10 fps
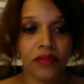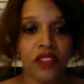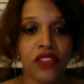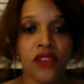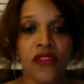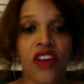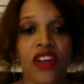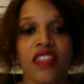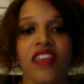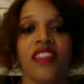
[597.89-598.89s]
The very
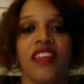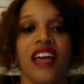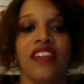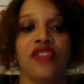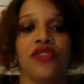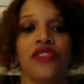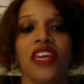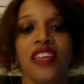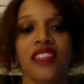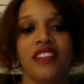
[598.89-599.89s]
thing that has you
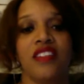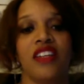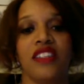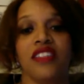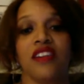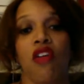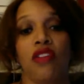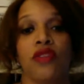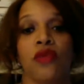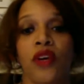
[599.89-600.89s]
thinking these thoughts, it's
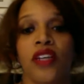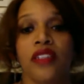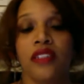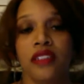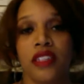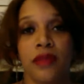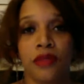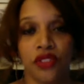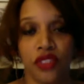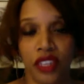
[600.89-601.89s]
also what keeps
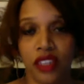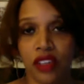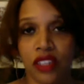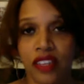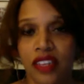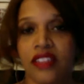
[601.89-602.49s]
you single. It's like this